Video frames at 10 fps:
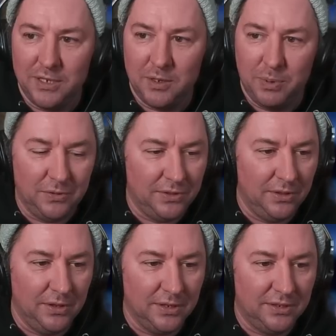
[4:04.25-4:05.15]
Musk
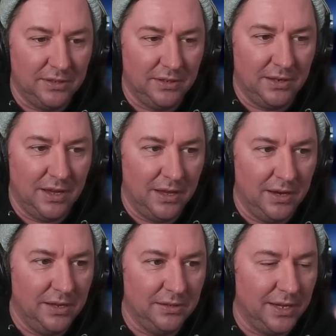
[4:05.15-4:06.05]
posted this
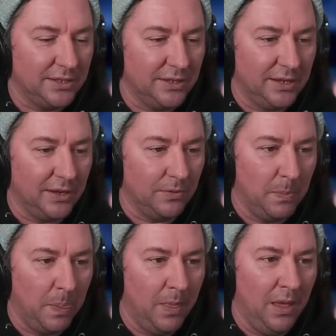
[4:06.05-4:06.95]
on his X account.
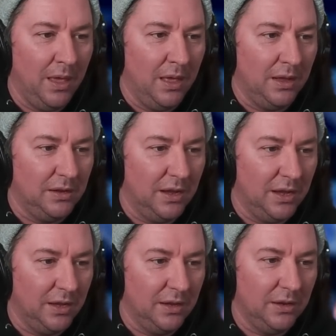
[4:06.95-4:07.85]

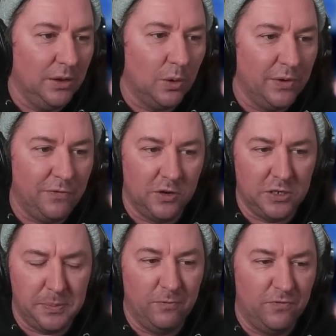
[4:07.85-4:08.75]
Uh, no
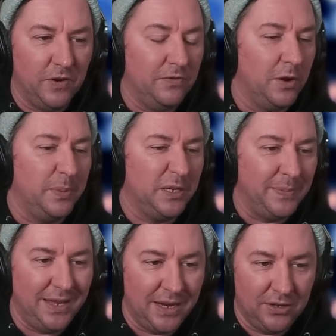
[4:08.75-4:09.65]

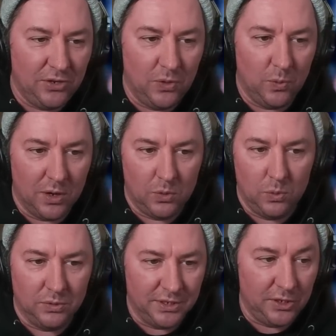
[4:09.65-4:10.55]
refurbishment needed to the water
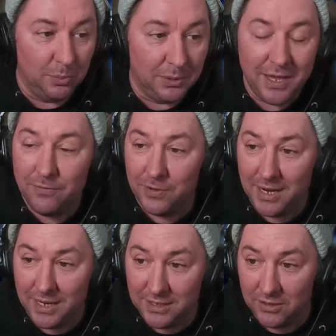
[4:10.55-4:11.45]
cooled steel plate for
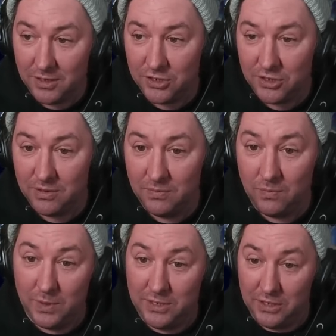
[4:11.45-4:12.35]
the next launch,
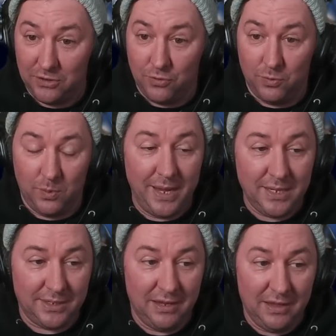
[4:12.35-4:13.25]
which is
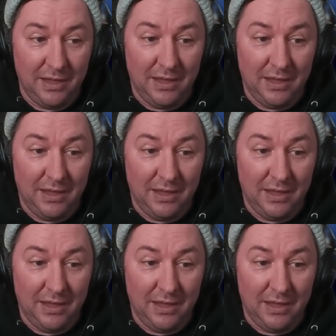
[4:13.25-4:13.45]
great.